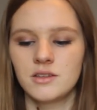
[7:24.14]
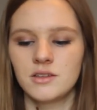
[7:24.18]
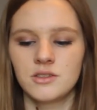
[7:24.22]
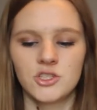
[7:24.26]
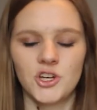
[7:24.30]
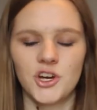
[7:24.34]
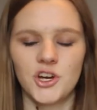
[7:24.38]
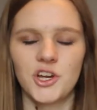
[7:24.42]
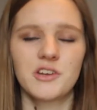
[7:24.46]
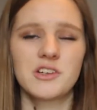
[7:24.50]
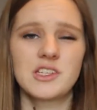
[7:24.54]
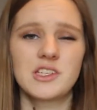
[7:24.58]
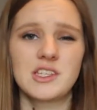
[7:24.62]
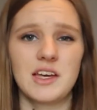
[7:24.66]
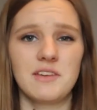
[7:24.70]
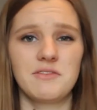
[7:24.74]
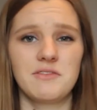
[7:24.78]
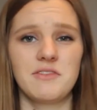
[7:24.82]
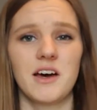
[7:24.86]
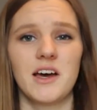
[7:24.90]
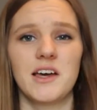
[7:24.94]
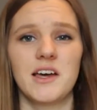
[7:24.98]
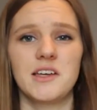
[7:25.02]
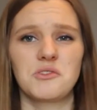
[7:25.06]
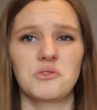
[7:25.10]
Joey
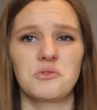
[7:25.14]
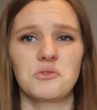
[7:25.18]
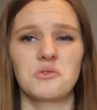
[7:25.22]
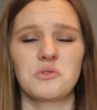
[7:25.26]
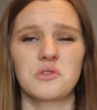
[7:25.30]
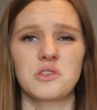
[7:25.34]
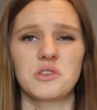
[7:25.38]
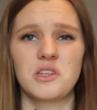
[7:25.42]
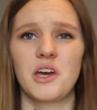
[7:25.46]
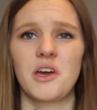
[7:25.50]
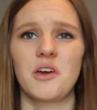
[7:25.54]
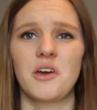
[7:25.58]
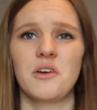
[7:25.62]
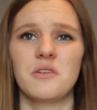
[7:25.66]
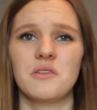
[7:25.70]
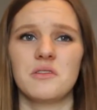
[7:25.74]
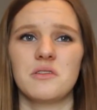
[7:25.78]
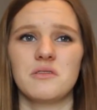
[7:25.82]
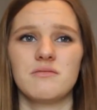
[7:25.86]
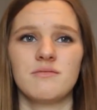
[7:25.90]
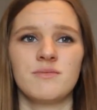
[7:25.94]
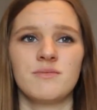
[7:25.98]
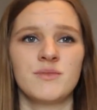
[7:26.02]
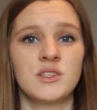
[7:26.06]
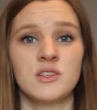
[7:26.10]
Graceffa is also
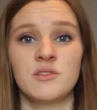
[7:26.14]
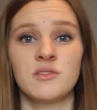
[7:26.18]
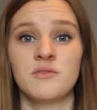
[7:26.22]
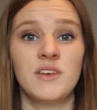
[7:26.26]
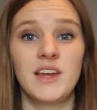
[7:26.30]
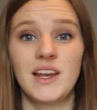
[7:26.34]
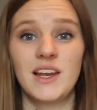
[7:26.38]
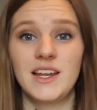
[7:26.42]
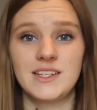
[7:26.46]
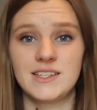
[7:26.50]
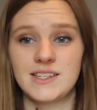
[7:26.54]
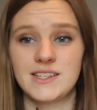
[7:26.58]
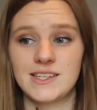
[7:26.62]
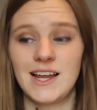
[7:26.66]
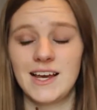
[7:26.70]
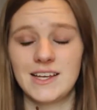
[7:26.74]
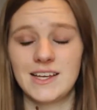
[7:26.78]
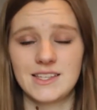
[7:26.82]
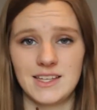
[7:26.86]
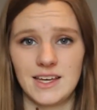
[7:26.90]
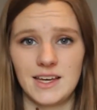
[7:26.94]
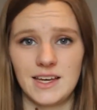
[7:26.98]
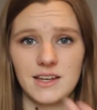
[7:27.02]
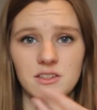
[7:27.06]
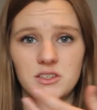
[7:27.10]
severely
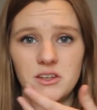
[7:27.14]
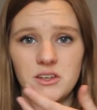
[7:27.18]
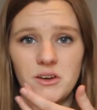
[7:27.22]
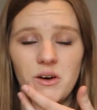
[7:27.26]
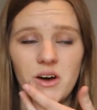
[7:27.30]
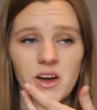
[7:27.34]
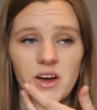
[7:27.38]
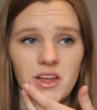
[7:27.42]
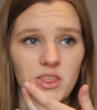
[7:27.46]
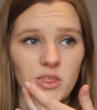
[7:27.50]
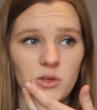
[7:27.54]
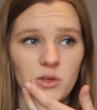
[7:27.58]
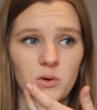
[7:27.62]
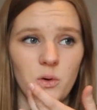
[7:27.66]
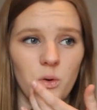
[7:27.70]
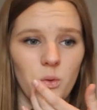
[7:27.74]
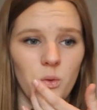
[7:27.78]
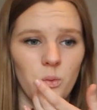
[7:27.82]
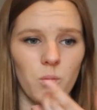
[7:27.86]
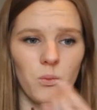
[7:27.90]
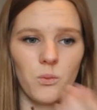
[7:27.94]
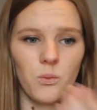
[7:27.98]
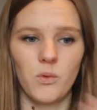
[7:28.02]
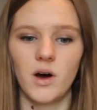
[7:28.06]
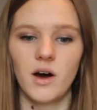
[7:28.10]
dyslexic, so I
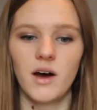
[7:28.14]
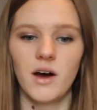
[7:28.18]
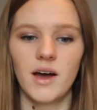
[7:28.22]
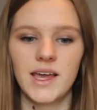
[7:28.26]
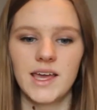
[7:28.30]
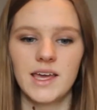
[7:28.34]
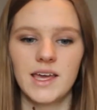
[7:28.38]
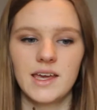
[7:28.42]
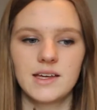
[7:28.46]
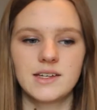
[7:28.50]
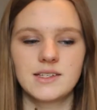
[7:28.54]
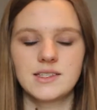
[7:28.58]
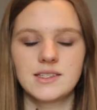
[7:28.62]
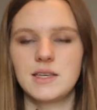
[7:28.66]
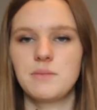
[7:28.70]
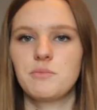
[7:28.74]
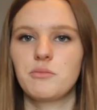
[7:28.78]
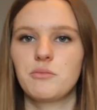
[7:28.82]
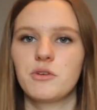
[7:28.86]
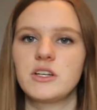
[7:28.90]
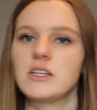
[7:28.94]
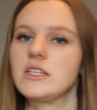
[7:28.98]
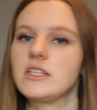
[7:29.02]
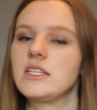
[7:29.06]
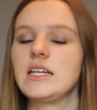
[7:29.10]
thought, why has he
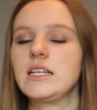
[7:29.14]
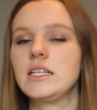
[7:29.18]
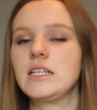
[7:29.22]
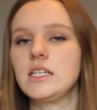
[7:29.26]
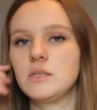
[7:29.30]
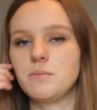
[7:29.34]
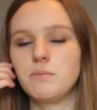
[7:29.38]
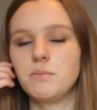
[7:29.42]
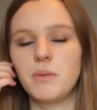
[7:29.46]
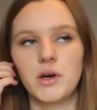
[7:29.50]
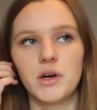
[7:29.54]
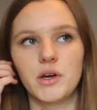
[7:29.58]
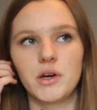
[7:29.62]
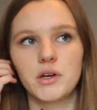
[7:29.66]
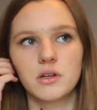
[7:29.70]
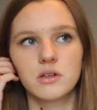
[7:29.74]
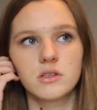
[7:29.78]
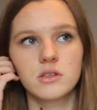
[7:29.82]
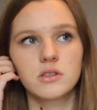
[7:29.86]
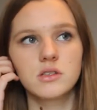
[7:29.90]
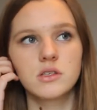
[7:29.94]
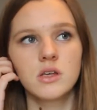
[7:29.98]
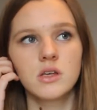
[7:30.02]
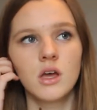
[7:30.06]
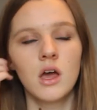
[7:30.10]
printed his
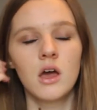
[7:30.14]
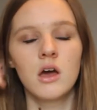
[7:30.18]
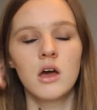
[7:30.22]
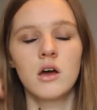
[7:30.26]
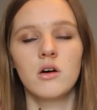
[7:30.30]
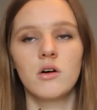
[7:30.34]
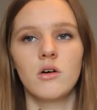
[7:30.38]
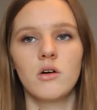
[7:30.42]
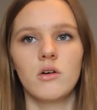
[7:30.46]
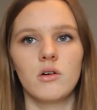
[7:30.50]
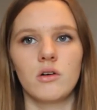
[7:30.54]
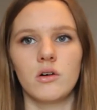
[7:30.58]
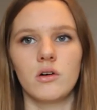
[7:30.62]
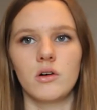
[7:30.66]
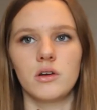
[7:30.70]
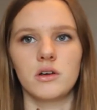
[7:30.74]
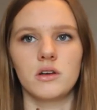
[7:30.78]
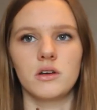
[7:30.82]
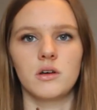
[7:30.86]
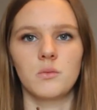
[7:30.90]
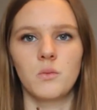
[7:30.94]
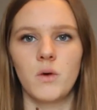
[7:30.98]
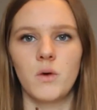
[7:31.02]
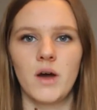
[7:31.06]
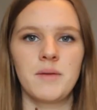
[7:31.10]
books on
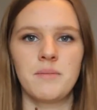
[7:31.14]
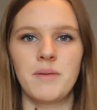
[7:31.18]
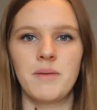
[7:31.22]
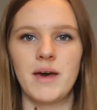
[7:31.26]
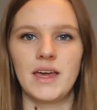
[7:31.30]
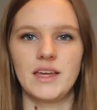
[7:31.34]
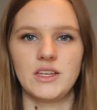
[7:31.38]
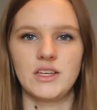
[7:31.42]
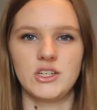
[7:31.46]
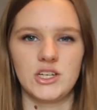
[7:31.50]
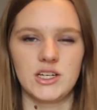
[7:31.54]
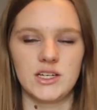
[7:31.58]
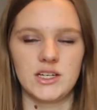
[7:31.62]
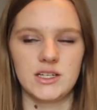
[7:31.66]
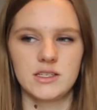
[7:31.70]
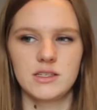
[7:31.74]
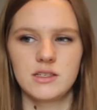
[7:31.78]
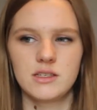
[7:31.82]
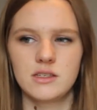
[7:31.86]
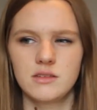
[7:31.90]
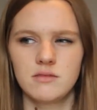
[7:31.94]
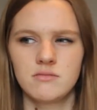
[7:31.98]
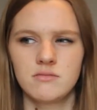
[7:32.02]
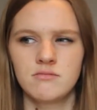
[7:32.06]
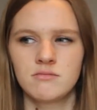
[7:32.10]
white
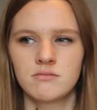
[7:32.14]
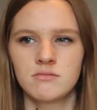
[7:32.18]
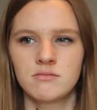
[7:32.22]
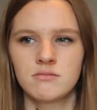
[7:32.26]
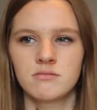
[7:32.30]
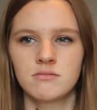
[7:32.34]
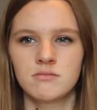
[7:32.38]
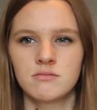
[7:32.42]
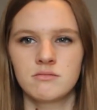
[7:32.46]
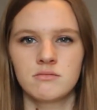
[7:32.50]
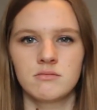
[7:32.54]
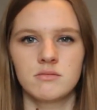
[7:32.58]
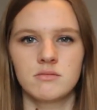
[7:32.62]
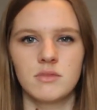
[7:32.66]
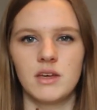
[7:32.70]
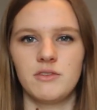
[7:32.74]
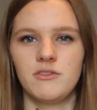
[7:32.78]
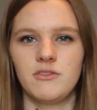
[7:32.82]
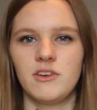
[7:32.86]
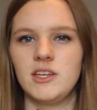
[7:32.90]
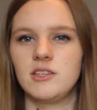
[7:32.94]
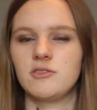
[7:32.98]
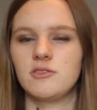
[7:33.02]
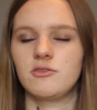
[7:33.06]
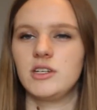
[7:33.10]
pages if
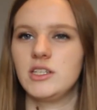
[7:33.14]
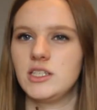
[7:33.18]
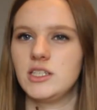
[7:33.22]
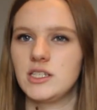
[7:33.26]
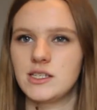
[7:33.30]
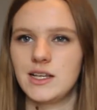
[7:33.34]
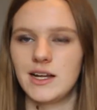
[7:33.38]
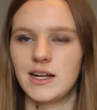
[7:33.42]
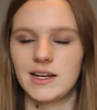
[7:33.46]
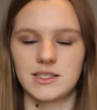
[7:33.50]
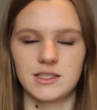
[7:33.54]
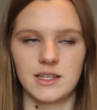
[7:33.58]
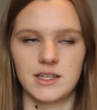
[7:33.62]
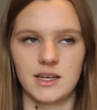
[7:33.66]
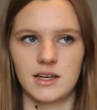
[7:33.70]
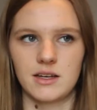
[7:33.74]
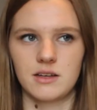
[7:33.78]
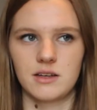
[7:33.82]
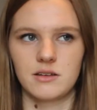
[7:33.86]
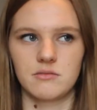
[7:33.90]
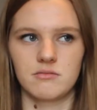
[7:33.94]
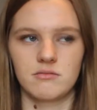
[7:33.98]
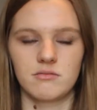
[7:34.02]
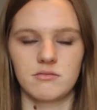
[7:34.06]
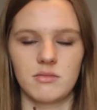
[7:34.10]
he's really dyslexic?
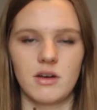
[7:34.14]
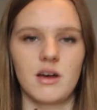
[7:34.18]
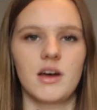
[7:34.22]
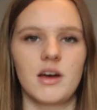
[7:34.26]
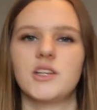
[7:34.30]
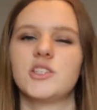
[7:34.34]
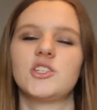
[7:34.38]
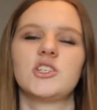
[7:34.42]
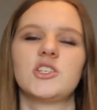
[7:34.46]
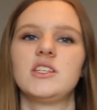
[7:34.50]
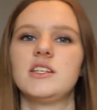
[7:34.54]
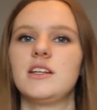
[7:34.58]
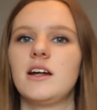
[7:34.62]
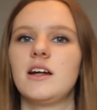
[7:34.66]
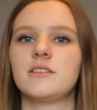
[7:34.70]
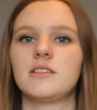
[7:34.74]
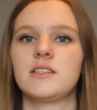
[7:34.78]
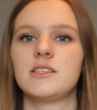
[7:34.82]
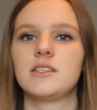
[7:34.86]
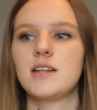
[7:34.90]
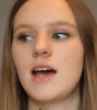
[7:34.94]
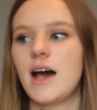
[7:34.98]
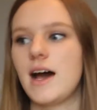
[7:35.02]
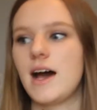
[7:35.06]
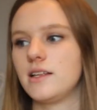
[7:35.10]
I just didn't
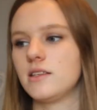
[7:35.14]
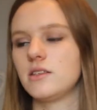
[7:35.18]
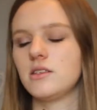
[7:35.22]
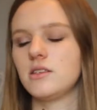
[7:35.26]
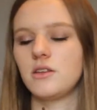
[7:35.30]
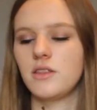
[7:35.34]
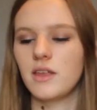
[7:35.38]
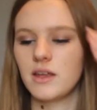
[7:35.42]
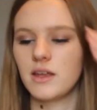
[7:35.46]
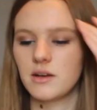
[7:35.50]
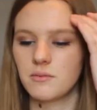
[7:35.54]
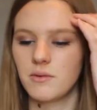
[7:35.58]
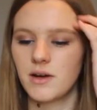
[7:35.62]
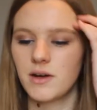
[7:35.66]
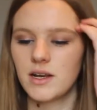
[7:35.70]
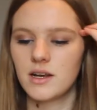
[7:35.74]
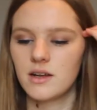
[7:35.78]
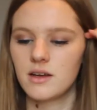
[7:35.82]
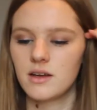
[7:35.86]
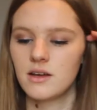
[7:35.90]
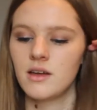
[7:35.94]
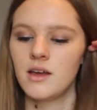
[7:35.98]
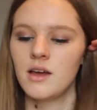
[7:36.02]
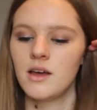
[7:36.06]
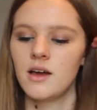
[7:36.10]
understand. So then
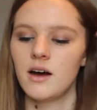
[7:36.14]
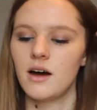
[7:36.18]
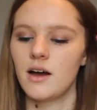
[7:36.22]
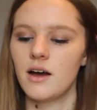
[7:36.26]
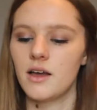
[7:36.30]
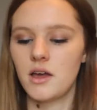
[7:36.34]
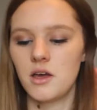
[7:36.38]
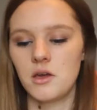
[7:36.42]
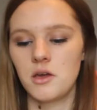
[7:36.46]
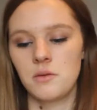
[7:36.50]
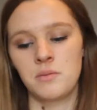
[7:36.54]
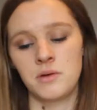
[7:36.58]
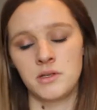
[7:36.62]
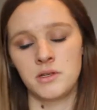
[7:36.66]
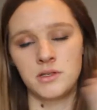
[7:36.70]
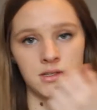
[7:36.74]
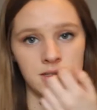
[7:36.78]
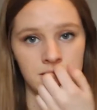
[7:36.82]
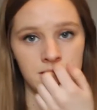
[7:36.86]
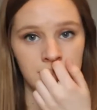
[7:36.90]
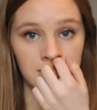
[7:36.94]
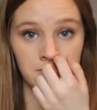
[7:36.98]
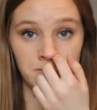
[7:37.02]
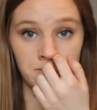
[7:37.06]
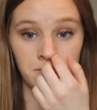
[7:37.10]
when I opened
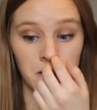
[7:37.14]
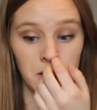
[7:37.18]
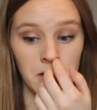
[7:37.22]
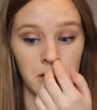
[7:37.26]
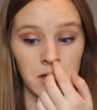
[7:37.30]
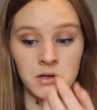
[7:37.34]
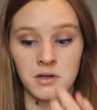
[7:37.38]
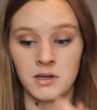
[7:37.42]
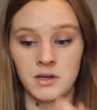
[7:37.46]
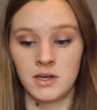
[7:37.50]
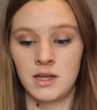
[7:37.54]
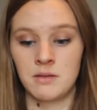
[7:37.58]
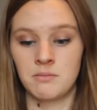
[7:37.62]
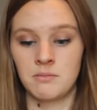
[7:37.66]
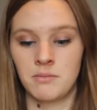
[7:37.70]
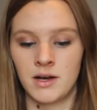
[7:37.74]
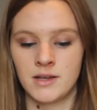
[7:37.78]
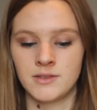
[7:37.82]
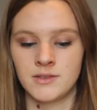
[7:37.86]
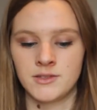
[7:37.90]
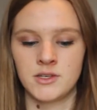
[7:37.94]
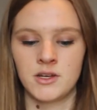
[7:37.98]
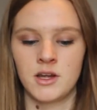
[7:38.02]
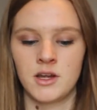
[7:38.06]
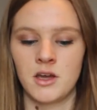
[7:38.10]
this book in
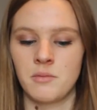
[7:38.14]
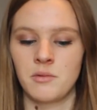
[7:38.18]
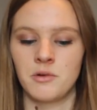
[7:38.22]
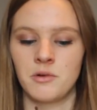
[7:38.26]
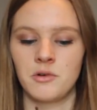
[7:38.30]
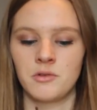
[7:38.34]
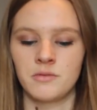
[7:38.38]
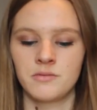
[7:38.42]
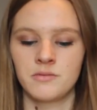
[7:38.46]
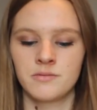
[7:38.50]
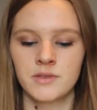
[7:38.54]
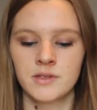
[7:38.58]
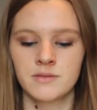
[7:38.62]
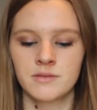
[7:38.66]
Barnes & Noble